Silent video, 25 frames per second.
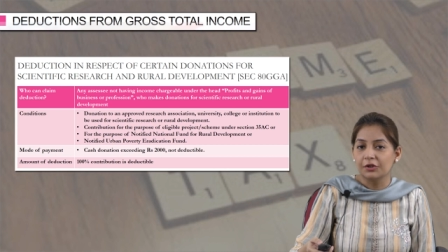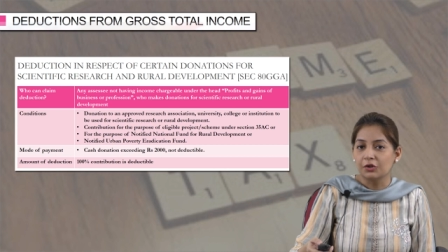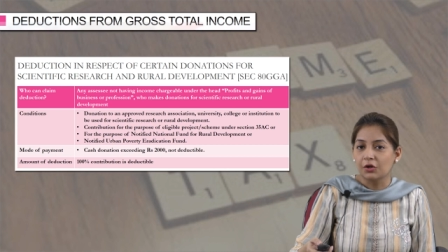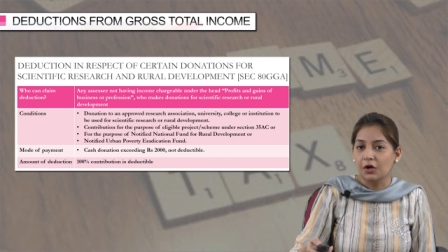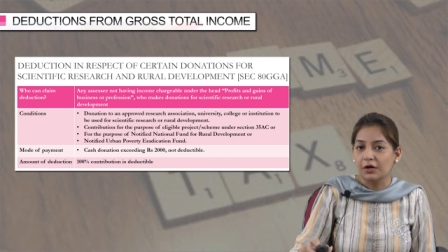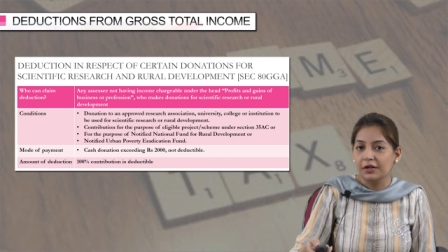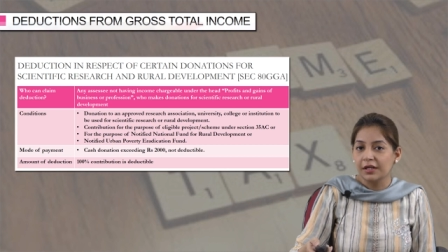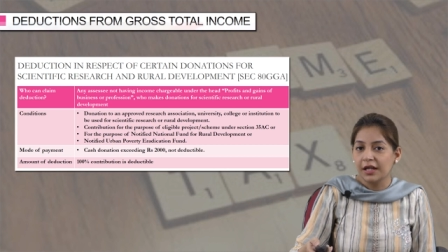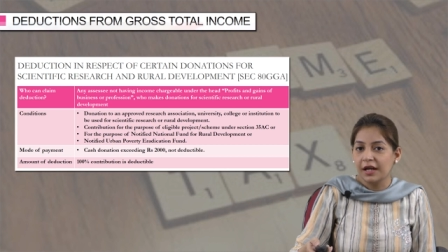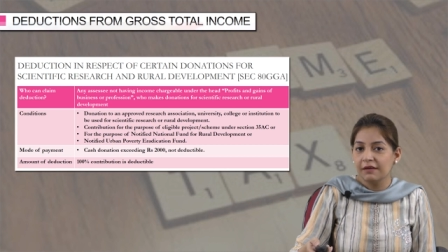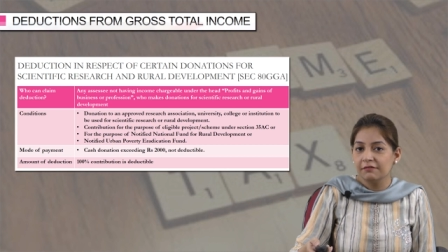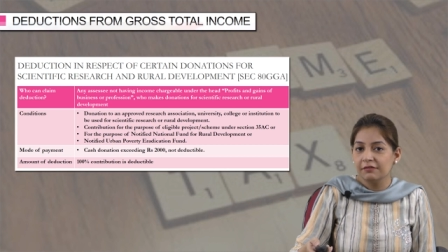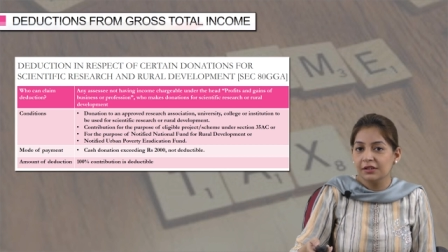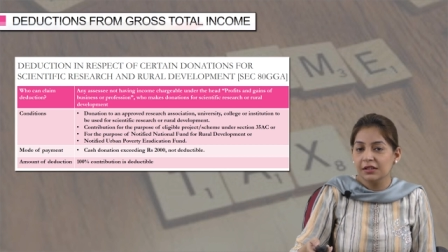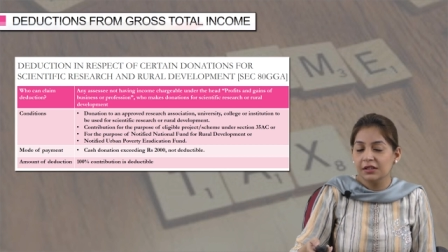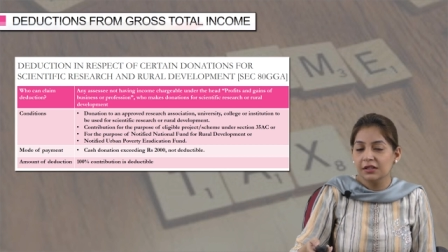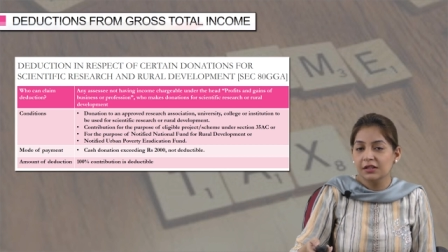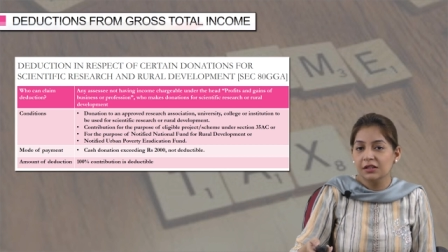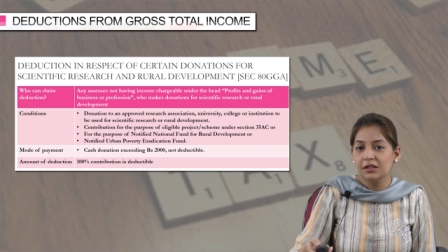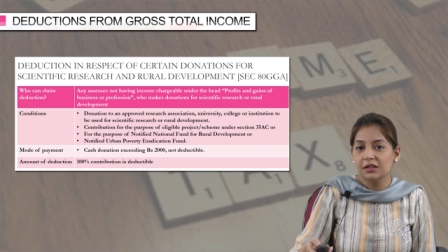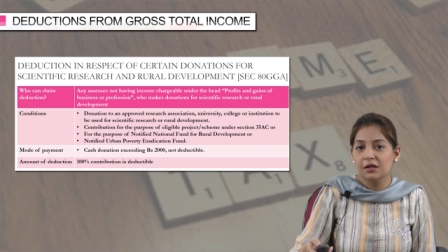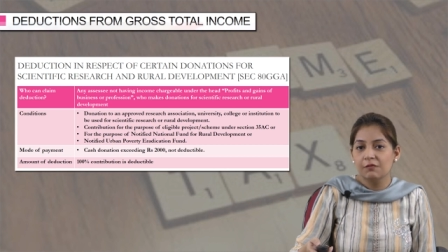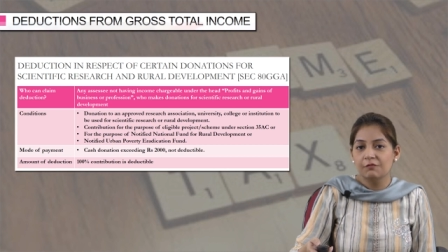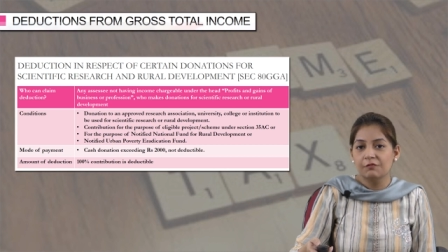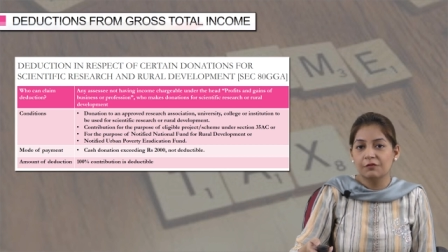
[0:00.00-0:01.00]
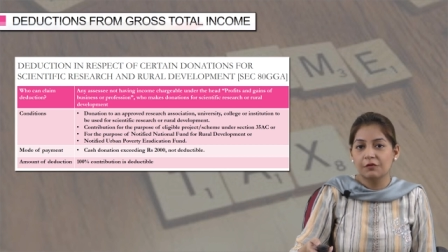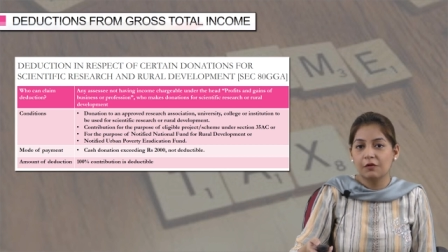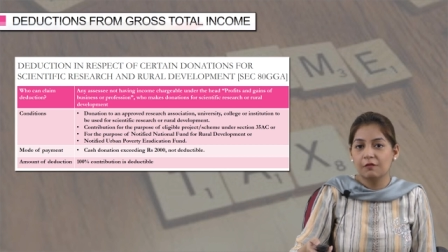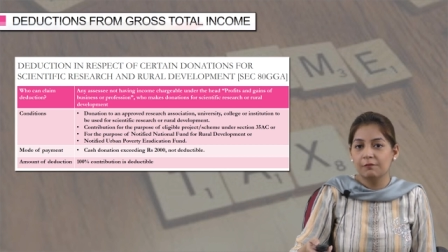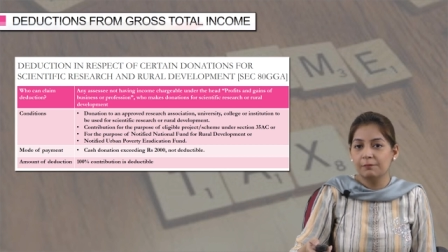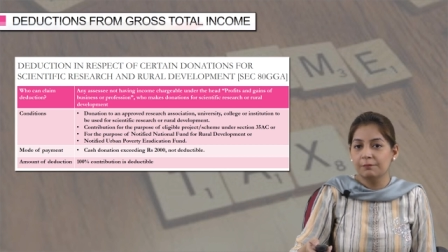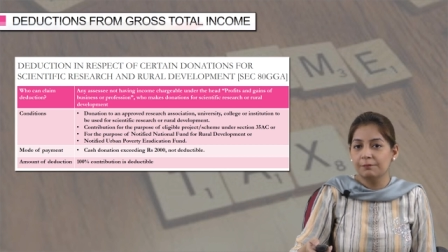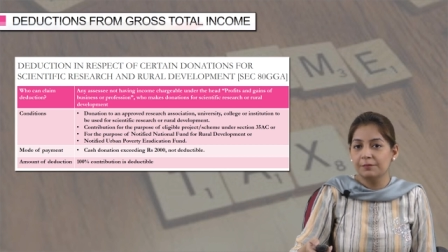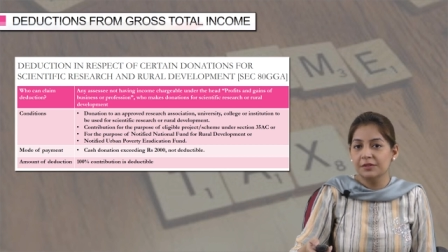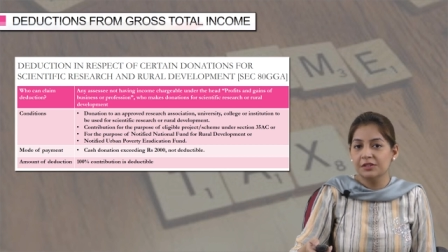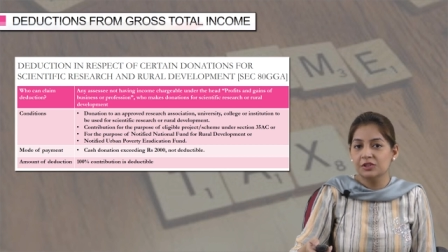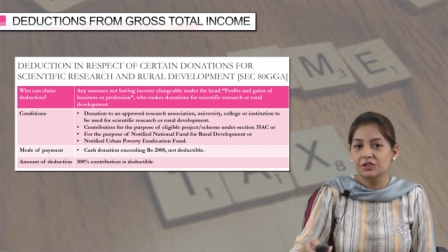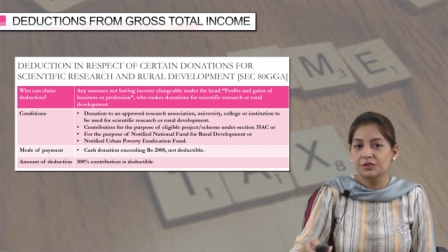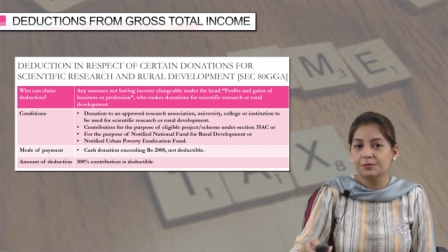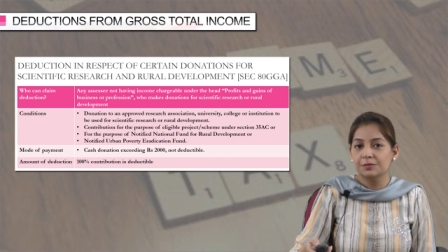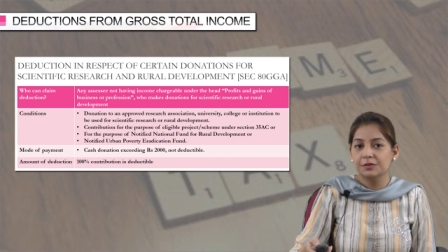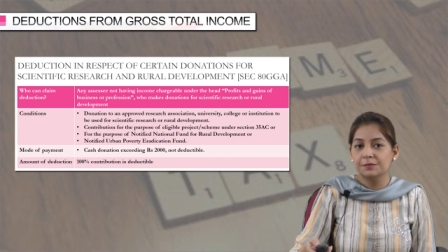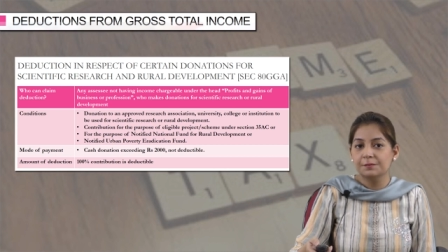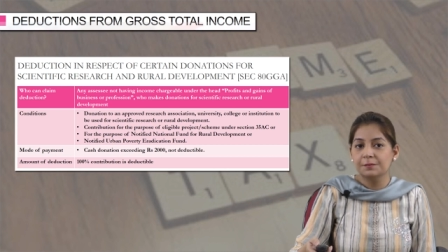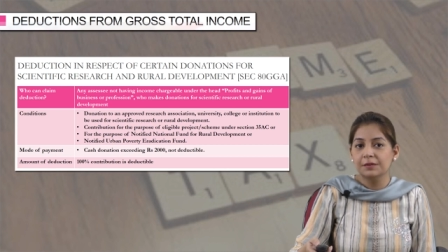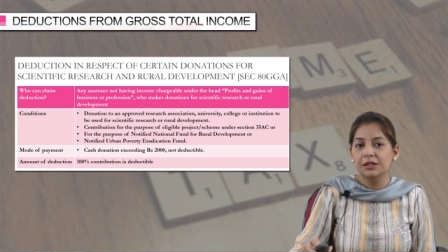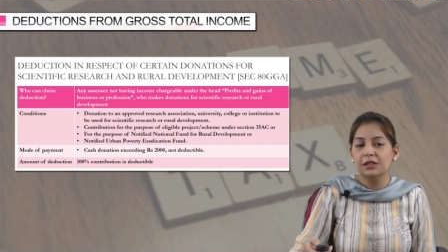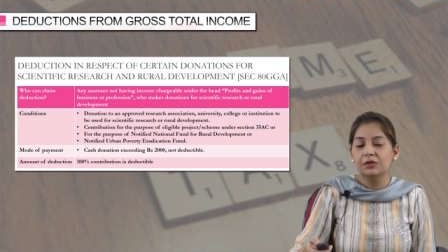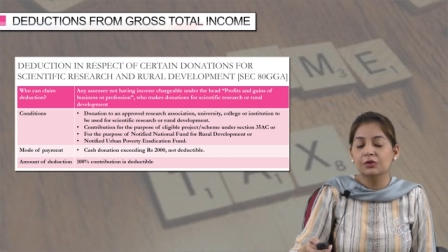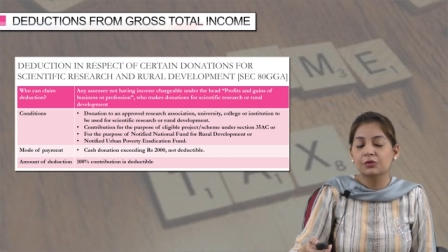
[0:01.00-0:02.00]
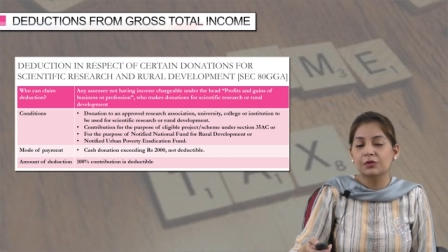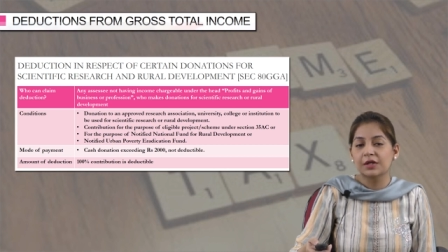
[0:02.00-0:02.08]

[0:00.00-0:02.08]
are not having income from PGBP,